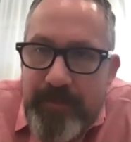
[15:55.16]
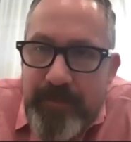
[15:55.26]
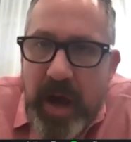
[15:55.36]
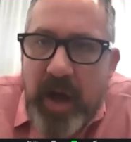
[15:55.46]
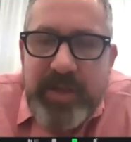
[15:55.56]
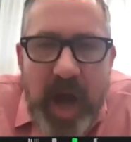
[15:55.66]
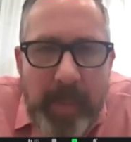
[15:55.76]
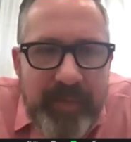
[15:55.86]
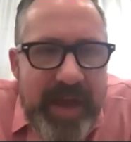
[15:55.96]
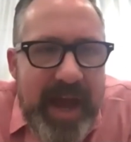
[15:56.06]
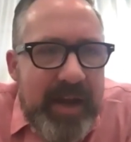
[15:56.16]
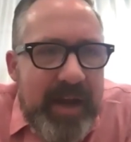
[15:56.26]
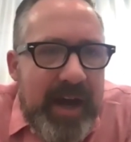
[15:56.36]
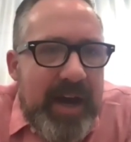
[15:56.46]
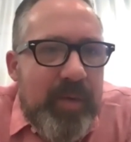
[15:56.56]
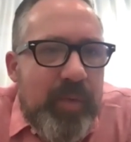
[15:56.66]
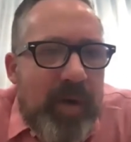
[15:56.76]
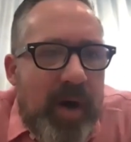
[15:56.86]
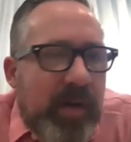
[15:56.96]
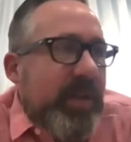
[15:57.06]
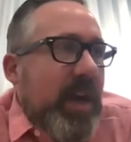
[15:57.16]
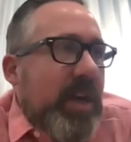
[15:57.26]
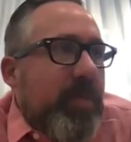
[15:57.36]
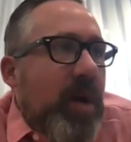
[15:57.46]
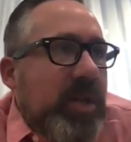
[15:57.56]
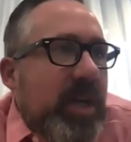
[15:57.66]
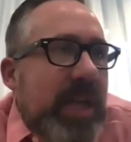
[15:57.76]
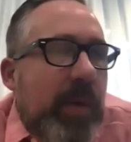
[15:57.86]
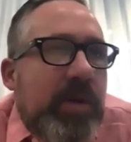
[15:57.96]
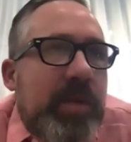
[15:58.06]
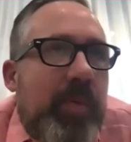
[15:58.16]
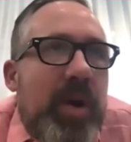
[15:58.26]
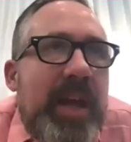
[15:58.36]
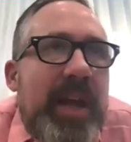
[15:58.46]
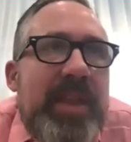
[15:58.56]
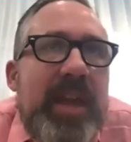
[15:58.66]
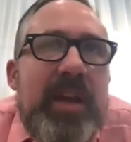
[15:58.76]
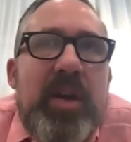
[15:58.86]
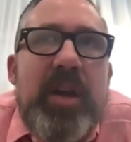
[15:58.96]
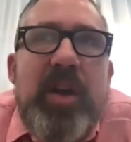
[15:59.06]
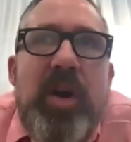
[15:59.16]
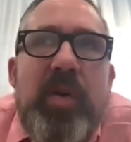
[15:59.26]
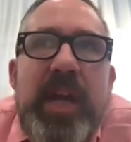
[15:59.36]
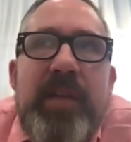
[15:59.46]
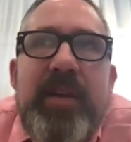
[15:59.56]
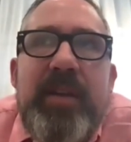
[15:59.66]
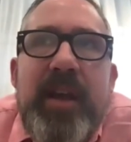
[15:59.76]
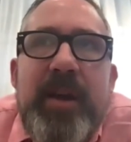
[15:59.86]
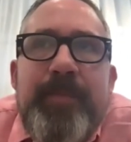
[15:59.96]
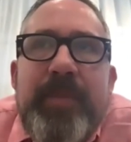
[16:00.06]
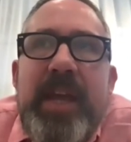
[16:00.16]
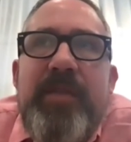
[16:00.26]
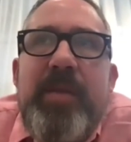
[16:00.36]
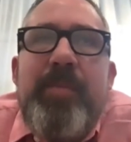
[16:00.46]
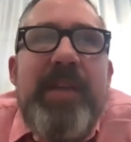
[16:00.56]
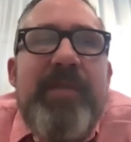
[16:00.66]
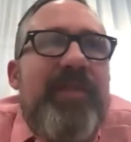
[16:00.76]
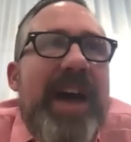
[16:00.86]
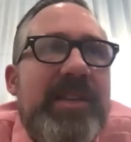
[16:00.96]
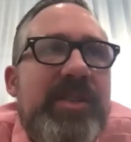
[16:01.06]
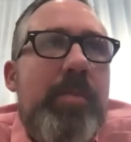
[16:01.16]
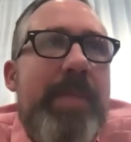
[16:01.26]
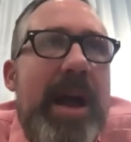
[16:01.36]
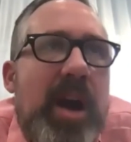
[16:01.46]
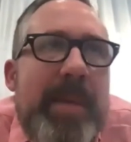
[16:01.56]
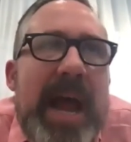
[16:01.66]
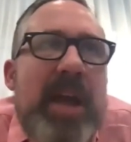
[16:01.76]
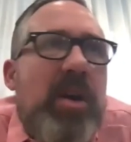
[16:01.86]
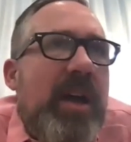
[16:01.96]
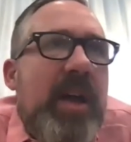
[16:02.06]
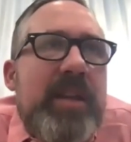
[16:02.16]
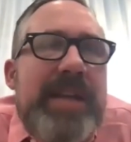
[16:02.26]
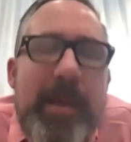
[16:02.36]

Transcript: On top of that, uh, all of the other projects that we're supporting, I think, are going to go even Even even faster and better. I mean, I don't. Time